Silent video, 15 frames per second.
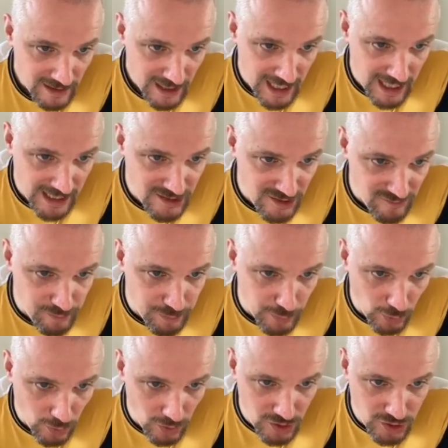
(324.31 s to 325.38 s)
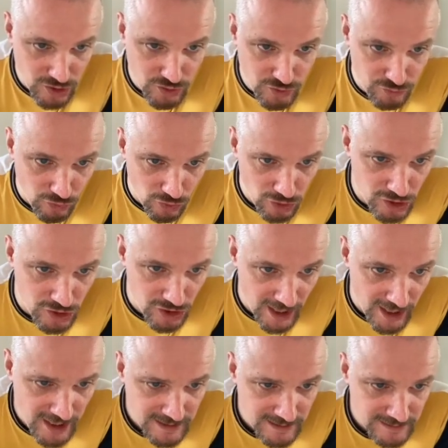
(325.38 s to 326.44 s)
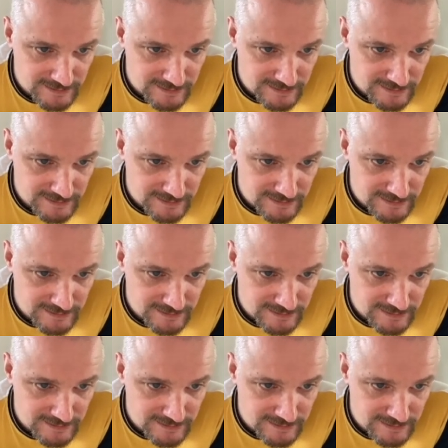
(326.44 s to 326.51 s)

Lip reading: As you broke structure